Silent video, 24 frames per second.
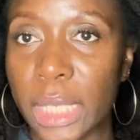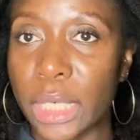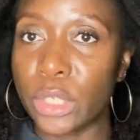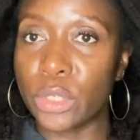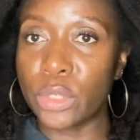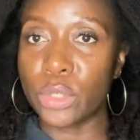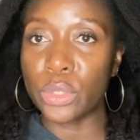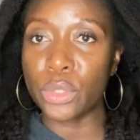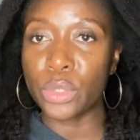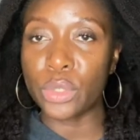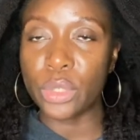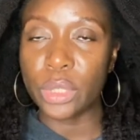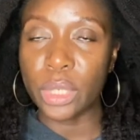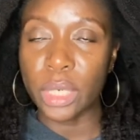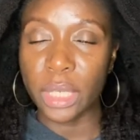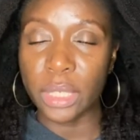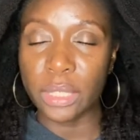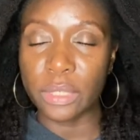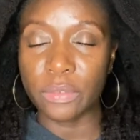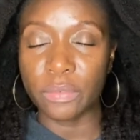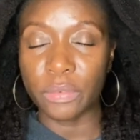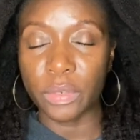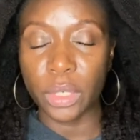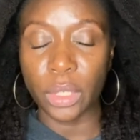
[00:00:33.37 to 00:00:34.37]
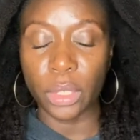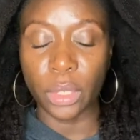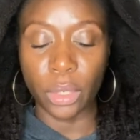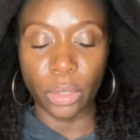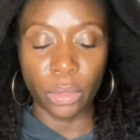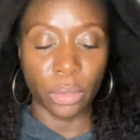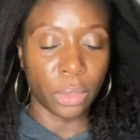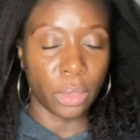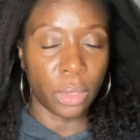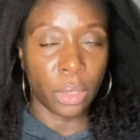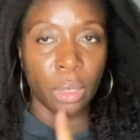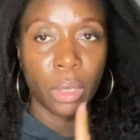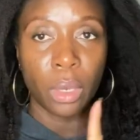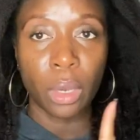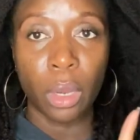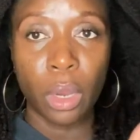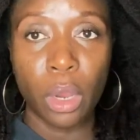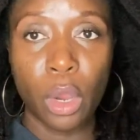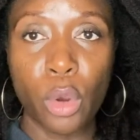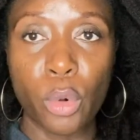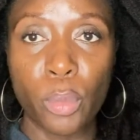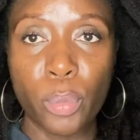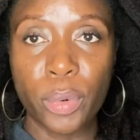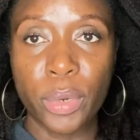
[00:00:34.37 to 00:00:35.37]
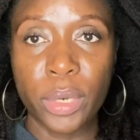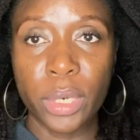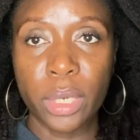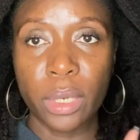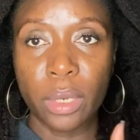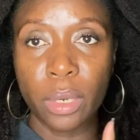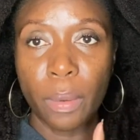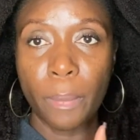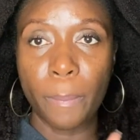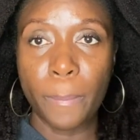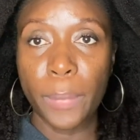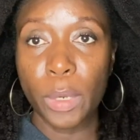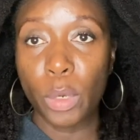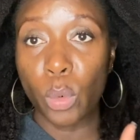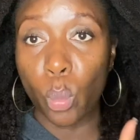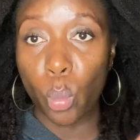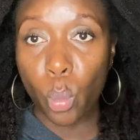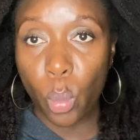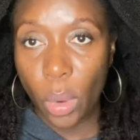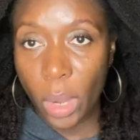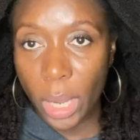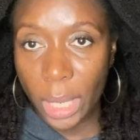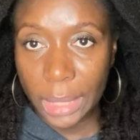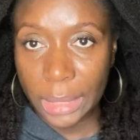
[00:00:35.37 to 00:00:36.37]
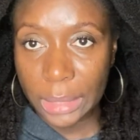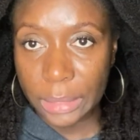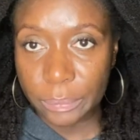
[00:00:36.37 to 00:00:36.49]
into today's video. Culprit number 1,